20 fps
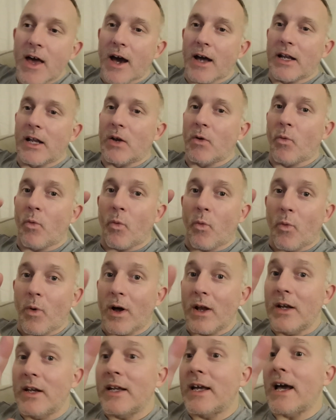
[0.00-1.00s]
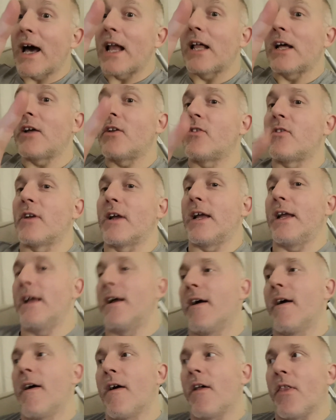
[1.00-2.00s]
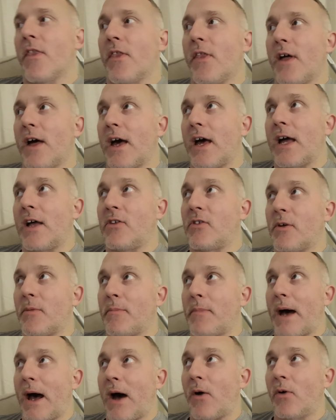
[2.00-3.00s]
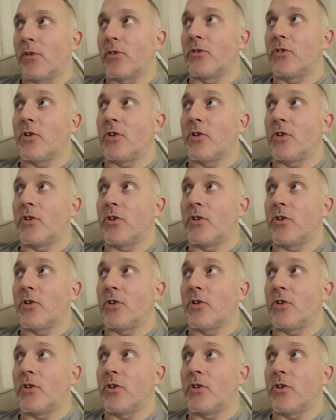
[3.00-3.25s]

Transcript: and in one galaxy there is about